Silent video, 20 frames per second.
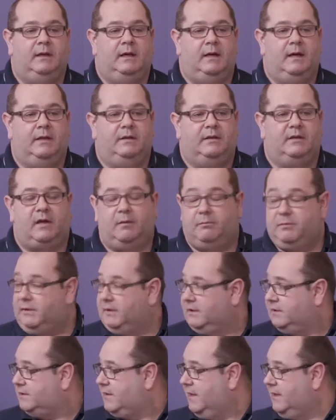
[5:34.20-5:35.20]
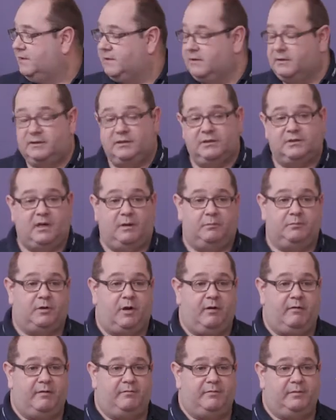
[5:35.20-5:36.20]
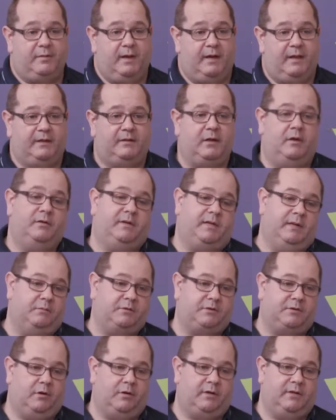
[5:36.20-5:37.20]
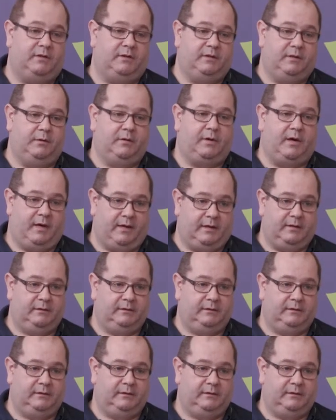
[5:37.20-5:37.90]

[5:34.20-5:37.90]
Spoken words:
and the companies tend to just come direct from there. They don't keep stock in the UK.